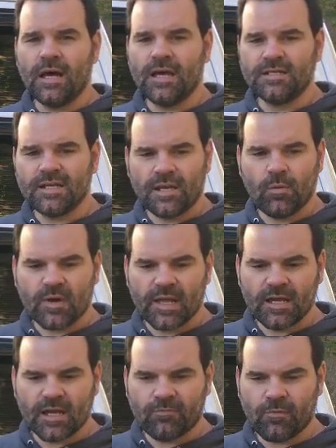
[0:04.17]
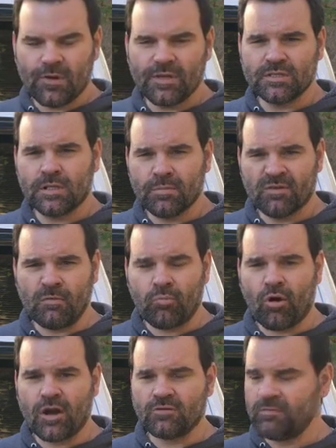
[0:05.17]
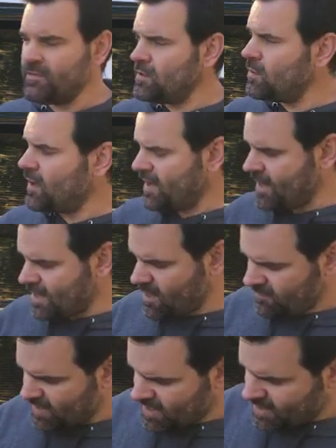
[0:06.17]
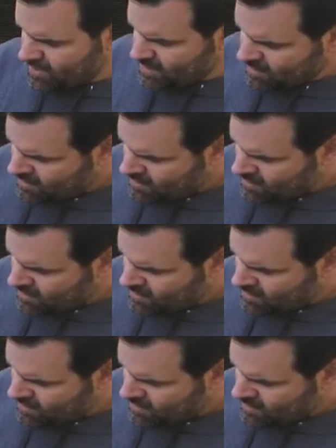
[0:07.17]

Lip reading: Today what I got for you is a little bit of a product review. I have a, if